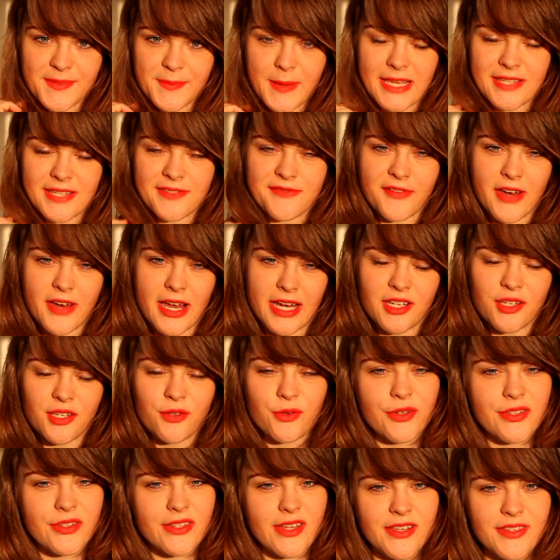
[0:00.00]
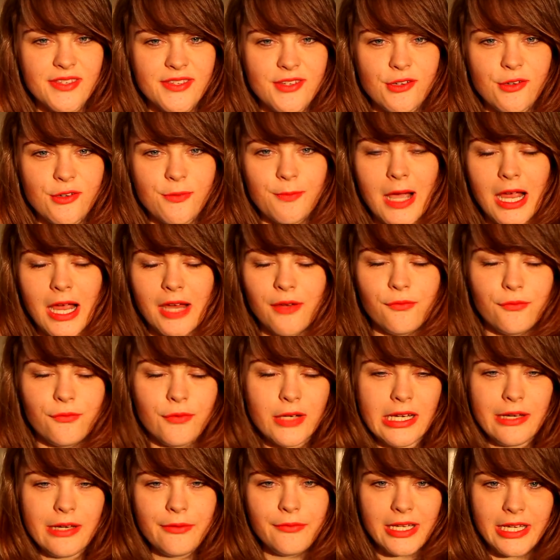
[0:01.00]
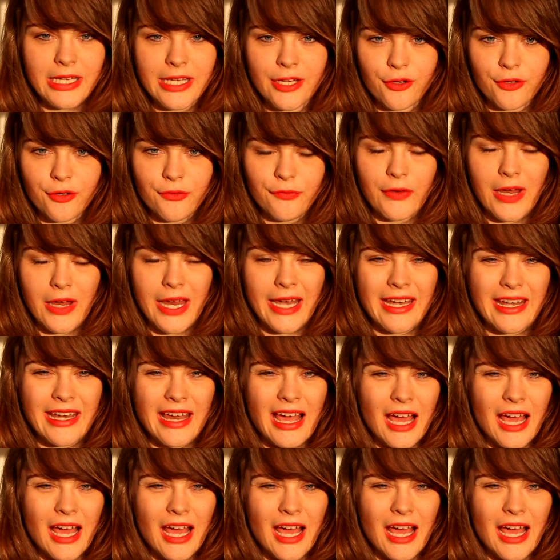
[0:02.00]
best friend, who is also my really, really good friend,